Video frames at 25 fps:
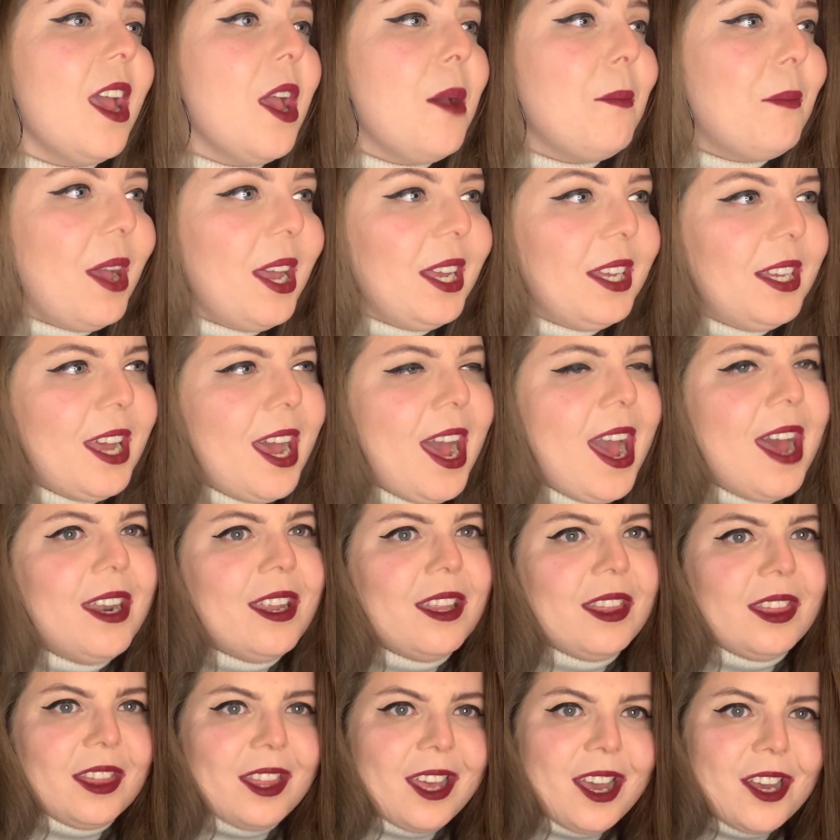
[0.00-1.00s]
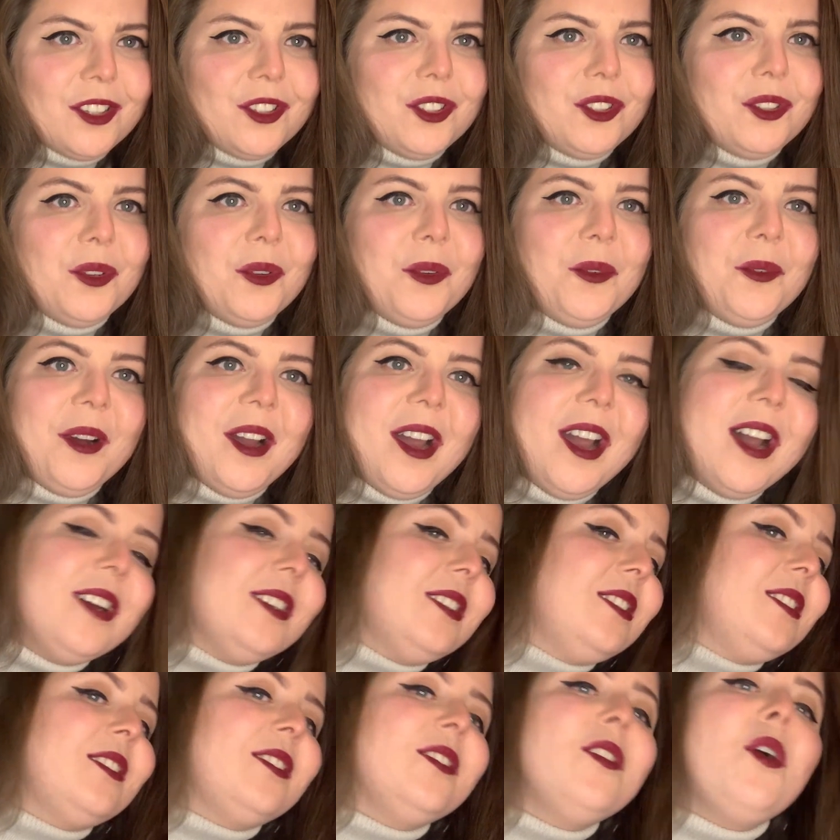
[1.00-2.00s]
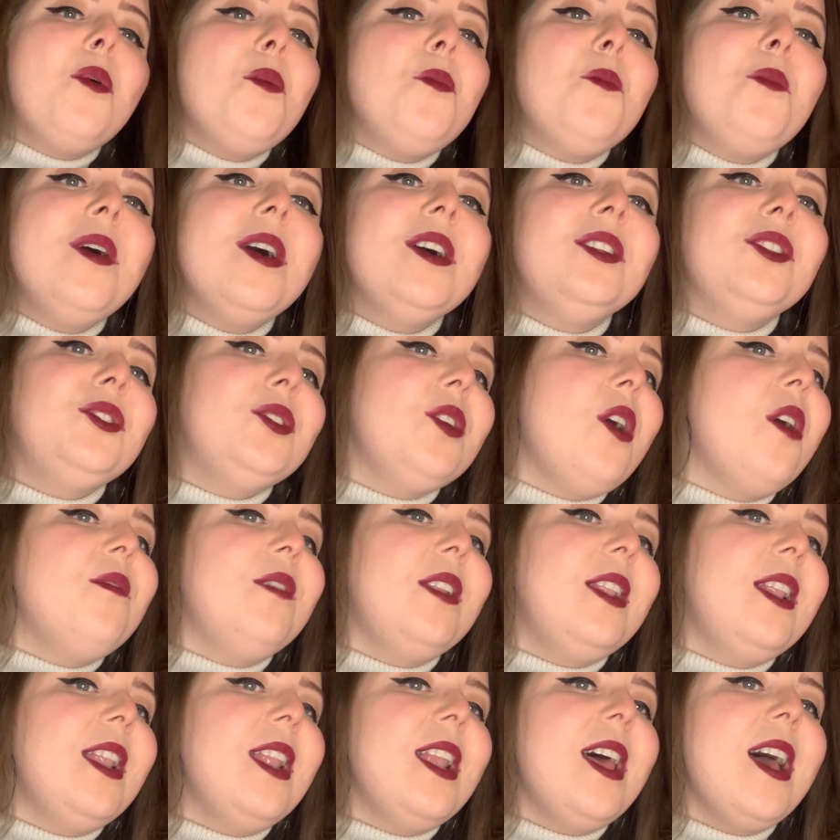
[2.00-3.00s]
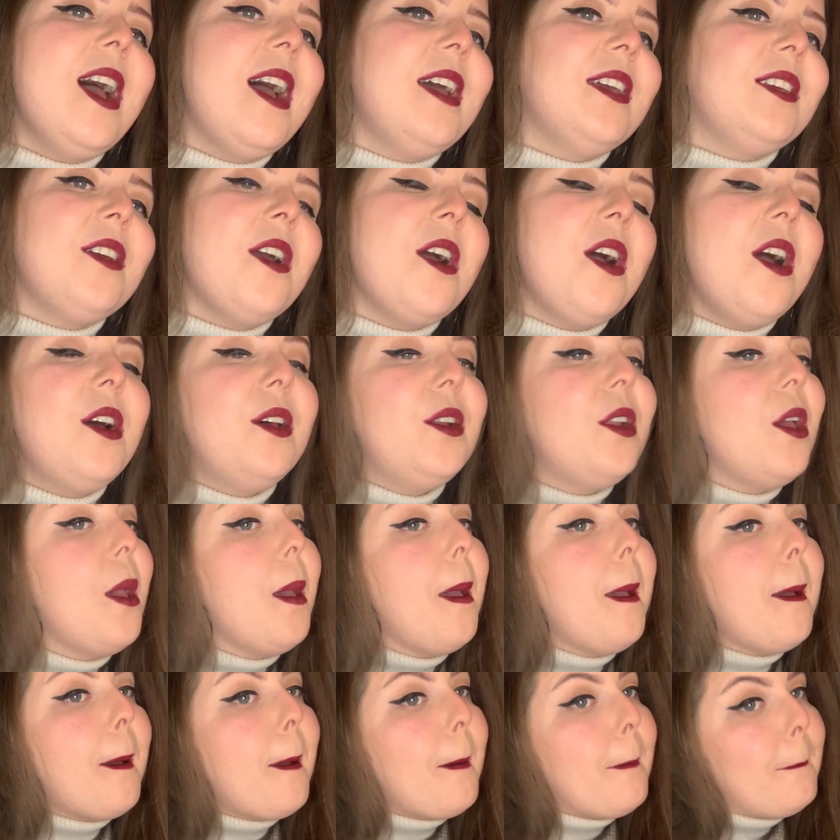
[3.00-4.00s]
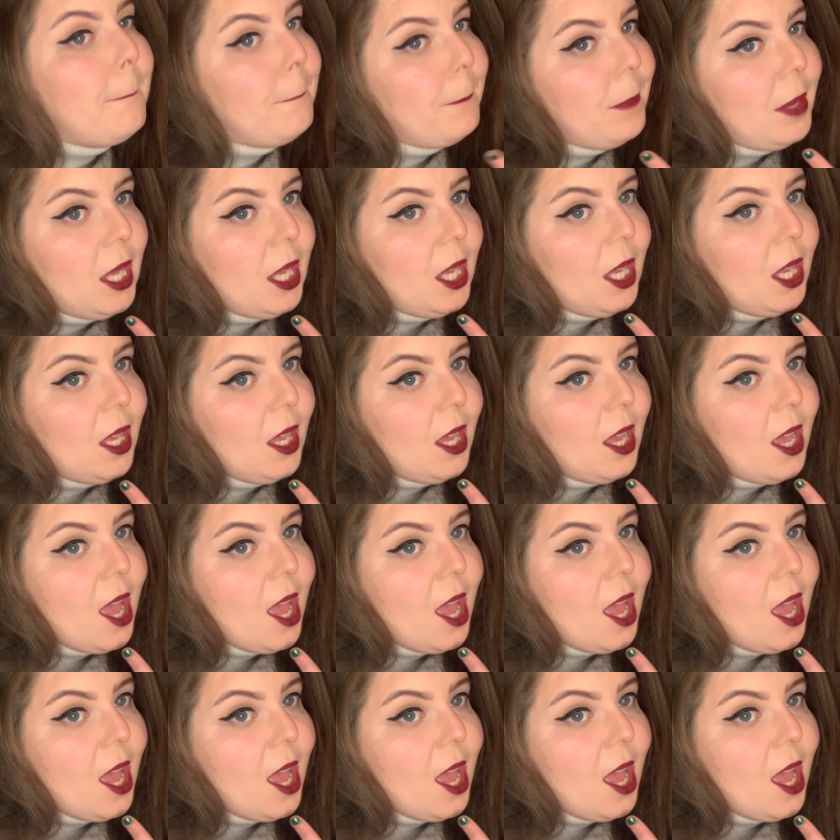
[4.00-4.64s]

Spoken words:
My God, I thought you were someone to rely on. Me,